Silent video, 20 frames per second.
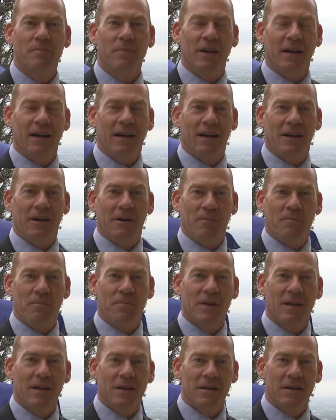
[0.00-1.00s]

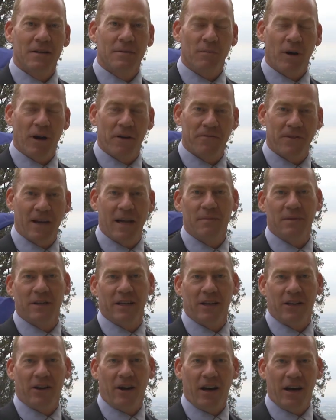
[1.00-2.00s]
My
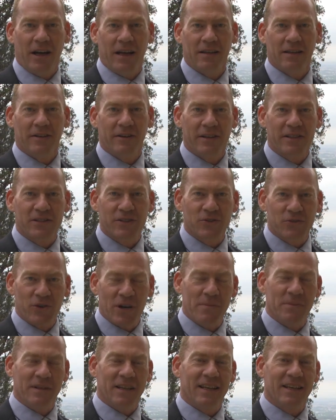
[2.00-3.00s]
family and I are
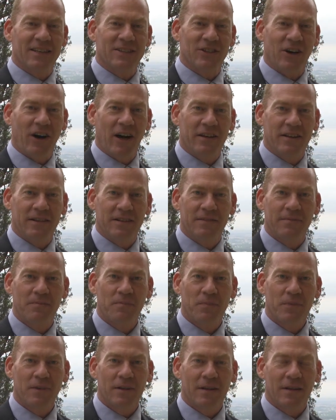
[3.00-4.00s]
extremely excited
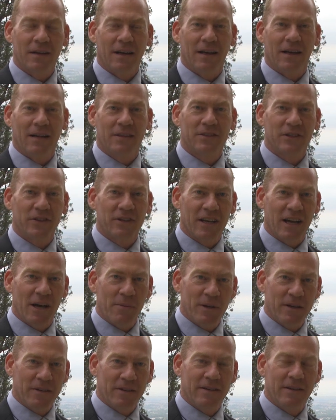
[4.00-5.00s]
to
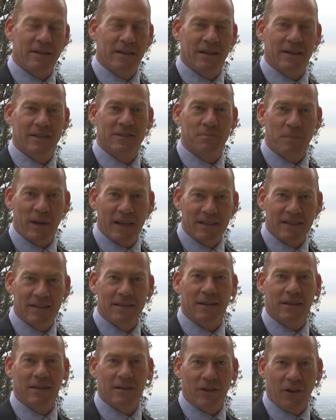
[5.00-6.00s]
come and
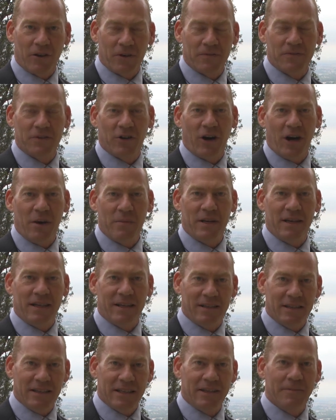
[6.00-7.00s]
spend a lot of time in
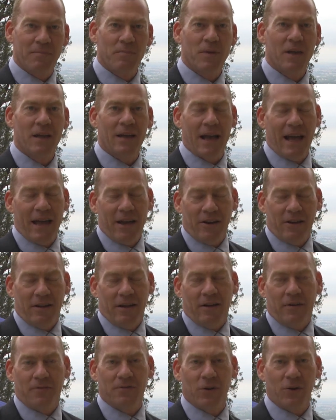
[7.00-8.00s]
Italy, and
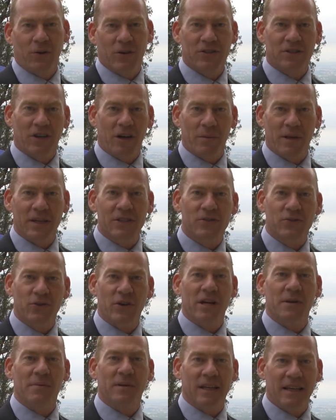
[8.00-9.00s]
of course I'm
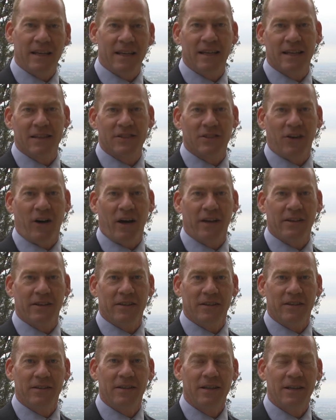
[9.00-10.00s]
extremely
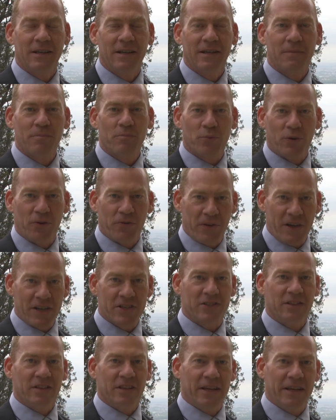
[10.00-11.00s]
excited
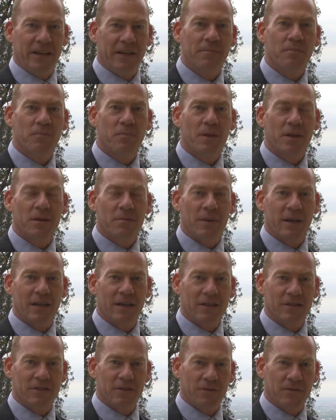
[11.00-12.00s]
professionally
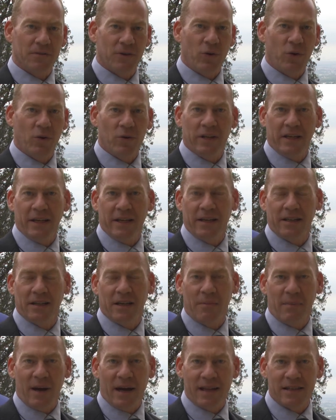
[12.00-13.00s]
because of all the
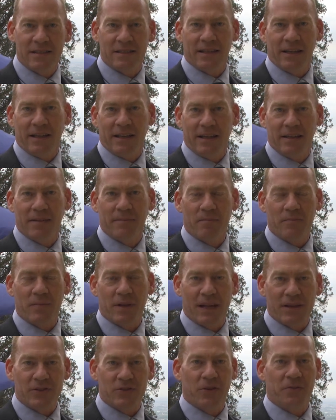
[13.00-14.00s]
amazing
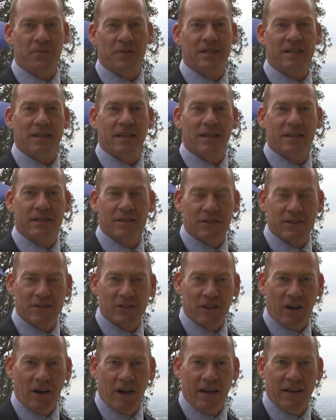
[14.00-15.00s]
astrophysics and
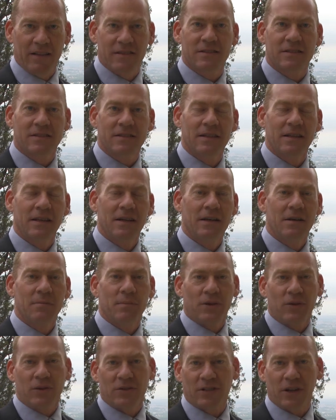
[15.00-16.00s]
science,
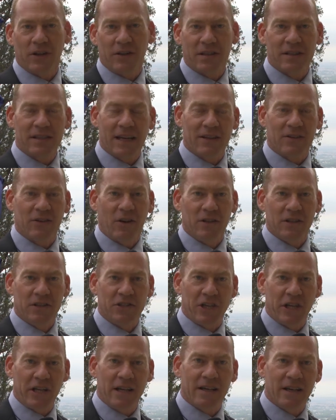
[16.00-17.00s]
but also the
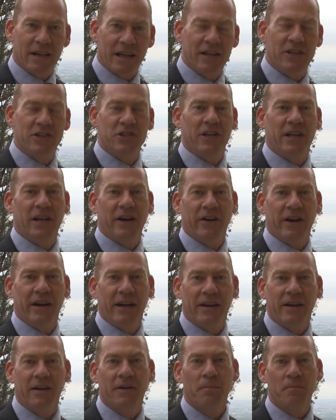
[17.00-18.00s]
technology and
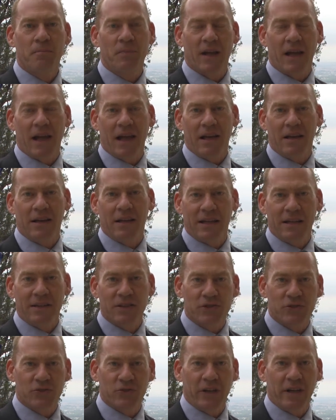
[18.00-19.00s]
engineering and
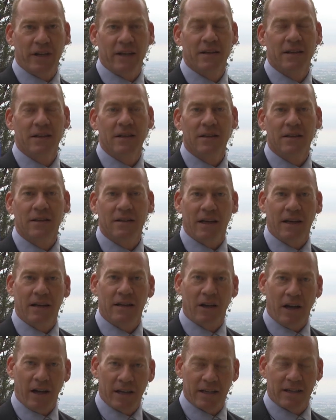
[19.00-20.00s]
industry that
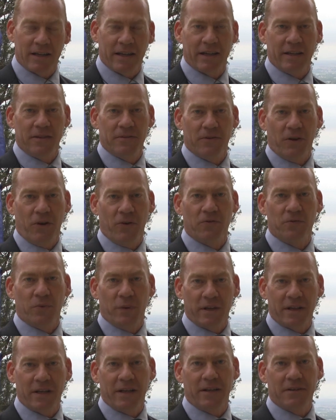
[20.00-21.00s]
I can get involved
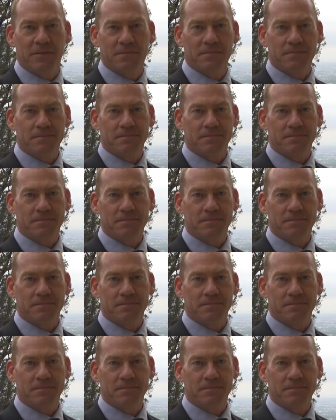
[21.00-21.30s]
with here.